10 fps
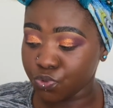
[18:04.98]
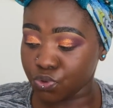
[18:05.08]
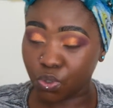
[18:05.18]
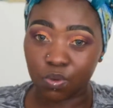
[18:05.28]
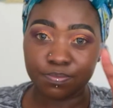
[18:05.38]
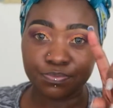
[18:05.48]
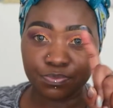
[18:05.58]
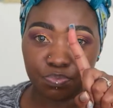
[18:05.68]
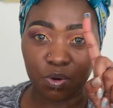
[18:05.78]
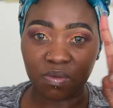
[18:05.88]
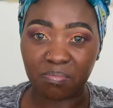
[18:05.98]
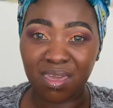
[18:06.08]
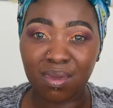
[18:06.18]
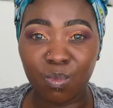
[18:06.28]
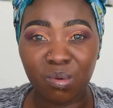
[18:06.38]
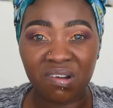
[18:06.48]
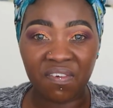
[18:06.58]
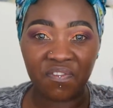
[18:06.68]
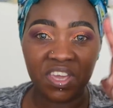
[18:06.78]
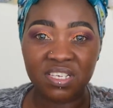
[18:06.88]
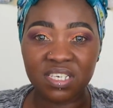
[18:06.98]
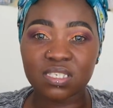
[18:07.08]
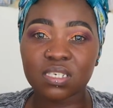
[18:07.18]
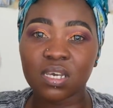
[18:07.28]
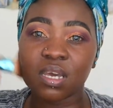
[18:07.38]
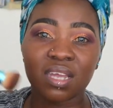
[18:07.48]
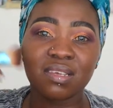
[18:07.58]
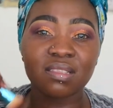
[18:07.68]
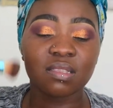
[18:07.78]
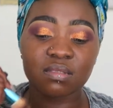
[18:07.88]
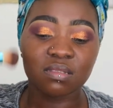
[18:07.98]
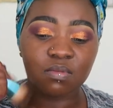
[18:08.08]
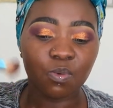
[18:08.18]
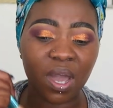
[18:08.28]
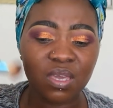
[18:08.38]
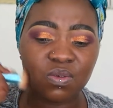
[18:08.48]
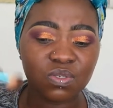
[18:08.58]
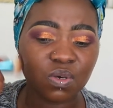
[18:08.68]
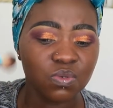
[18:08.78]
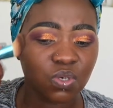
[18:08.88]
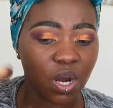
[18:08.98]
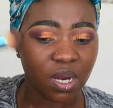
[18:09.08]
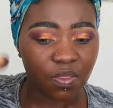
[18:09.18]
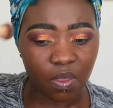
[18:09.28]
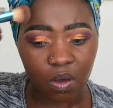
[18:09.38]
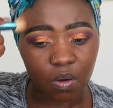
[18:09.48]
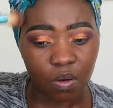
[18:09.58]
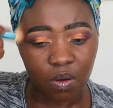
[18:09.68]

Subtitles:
So bear with me, we will fix it. Why are you so dark though?